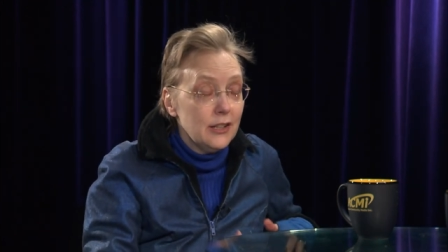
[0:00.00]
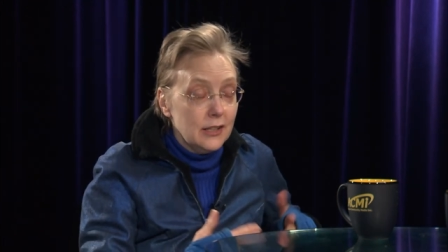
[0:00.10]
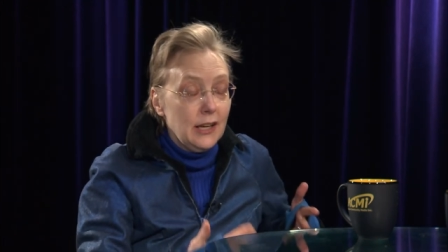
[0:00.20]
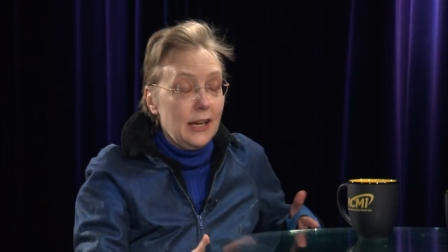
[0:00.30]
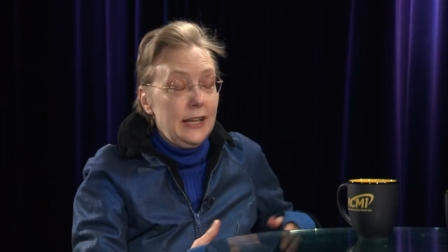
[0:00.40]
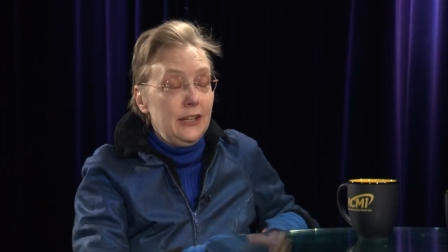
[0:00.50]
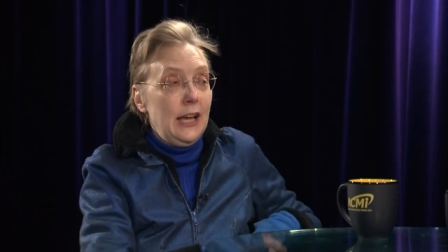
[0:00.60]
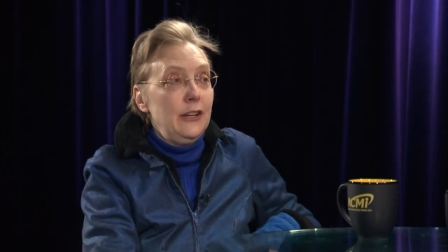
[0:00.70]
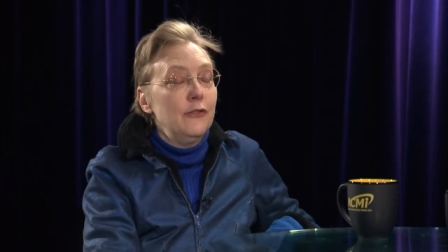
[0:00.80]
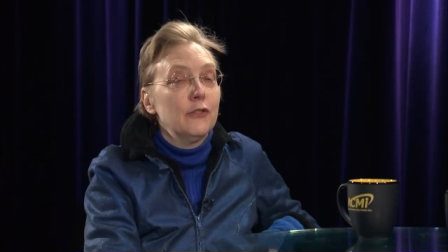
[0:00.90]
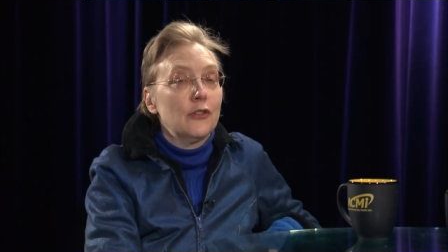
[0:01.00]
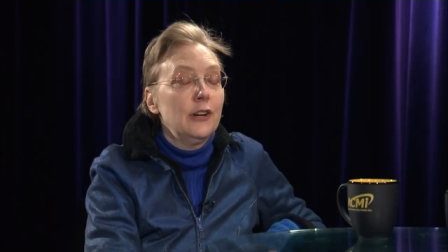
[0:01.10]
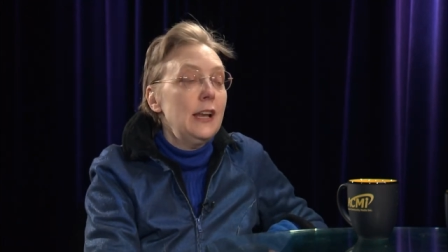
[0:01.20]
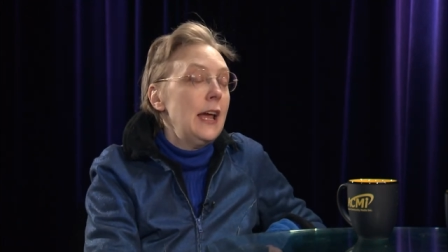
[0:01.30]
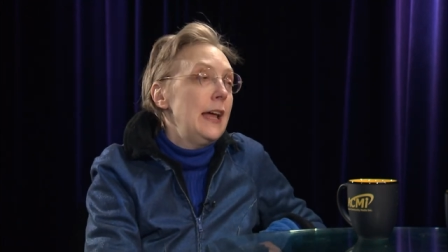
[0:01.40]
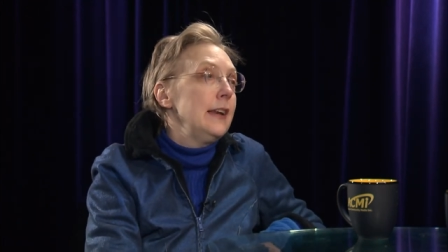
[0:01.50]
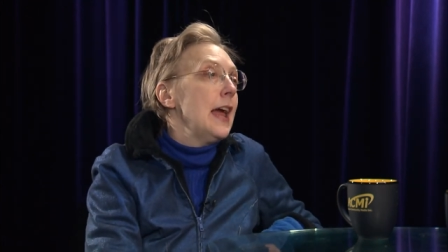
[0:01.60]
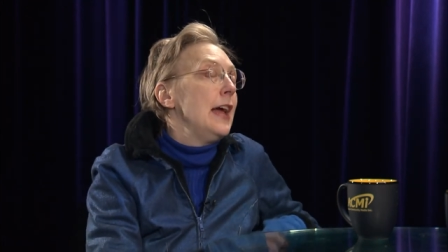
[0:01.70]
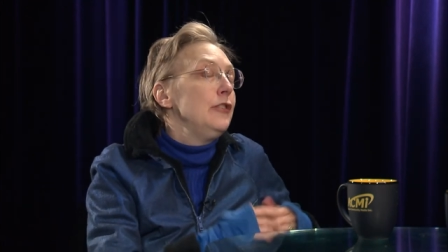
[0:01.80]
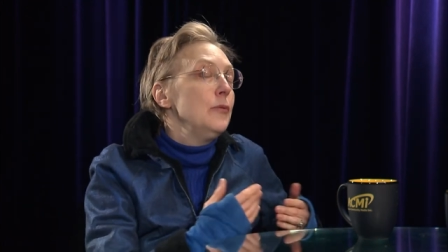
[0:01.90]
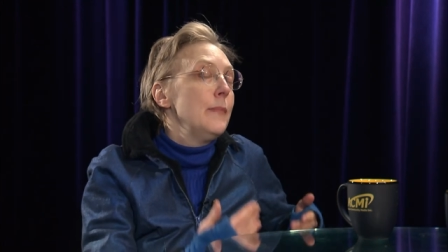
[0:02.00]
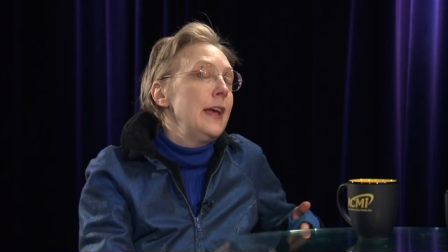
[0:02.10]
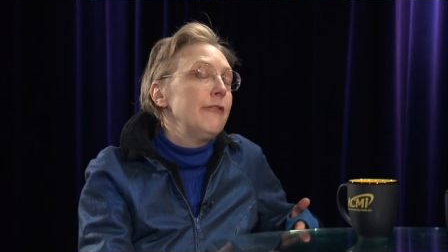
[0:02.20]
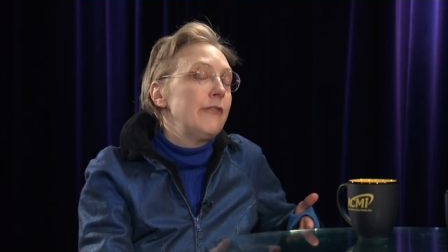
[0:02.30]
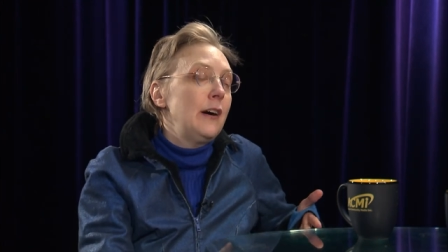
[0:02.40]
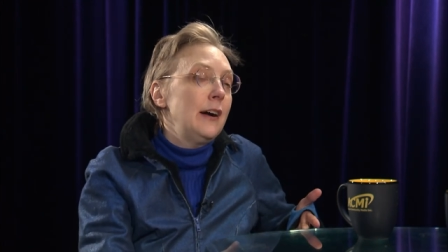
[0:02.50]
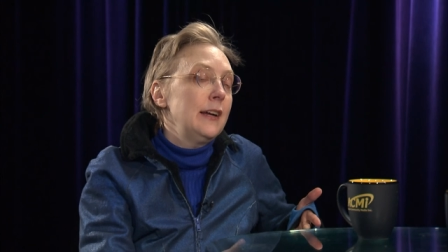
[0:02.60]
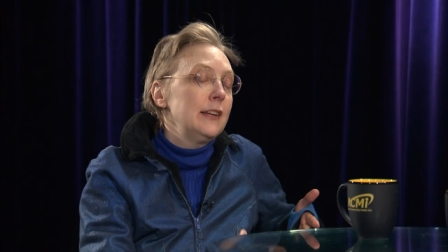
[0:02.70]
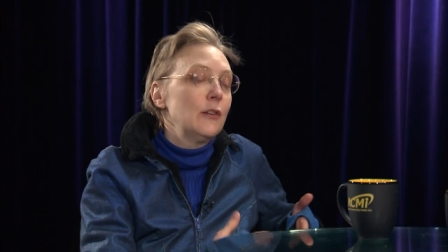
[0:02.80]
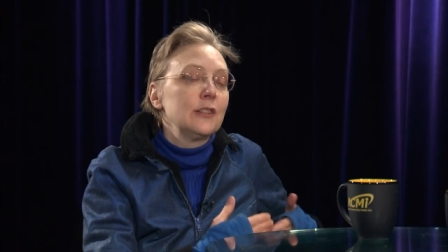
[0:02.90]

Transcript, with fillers: You want yeah, and, and you, have you learned, and, yourself, and you may then, find, yeah.